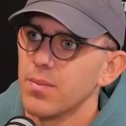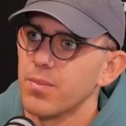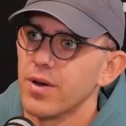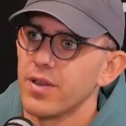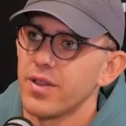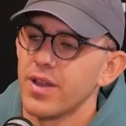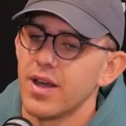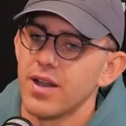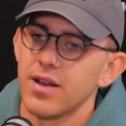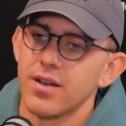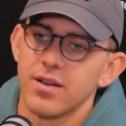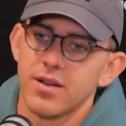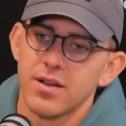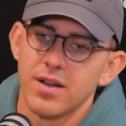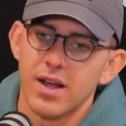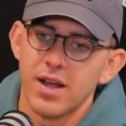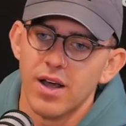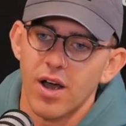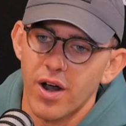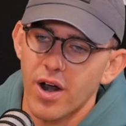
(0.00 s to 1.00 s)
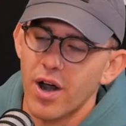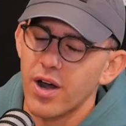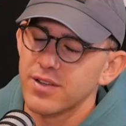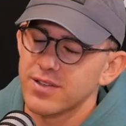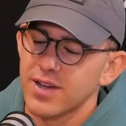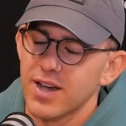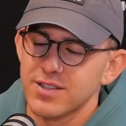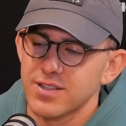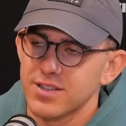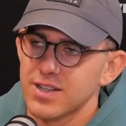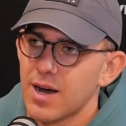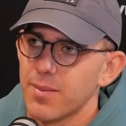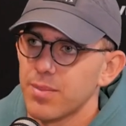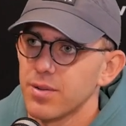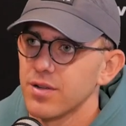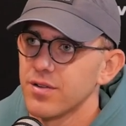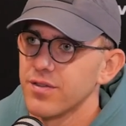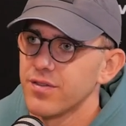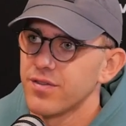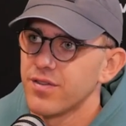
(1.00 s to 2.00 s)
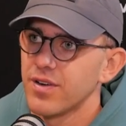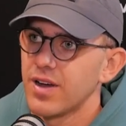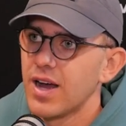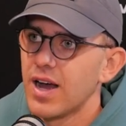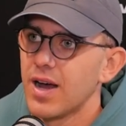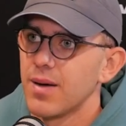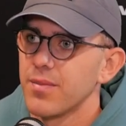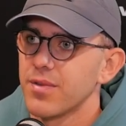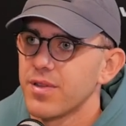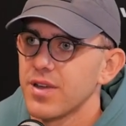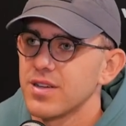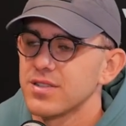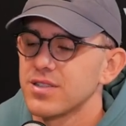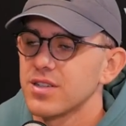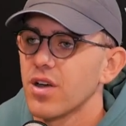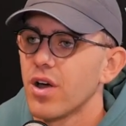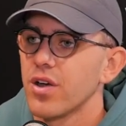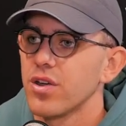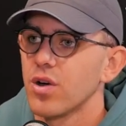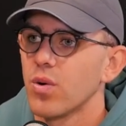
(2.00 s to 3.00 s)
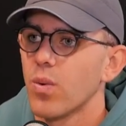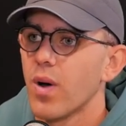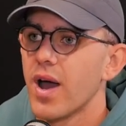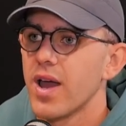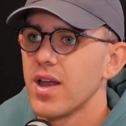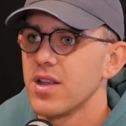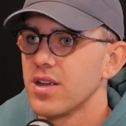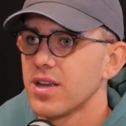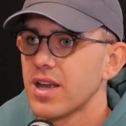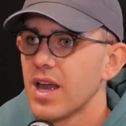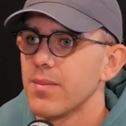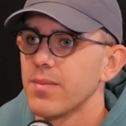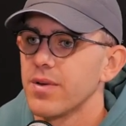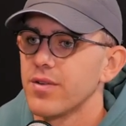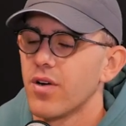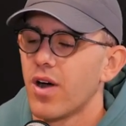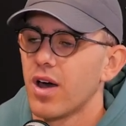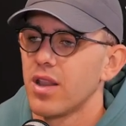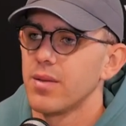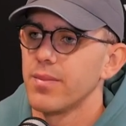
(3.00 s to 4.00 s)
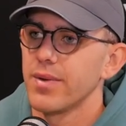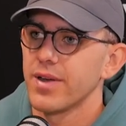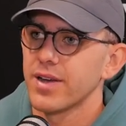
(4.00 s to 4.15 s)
but then it only takes a couple of things to go your way and you can be right in the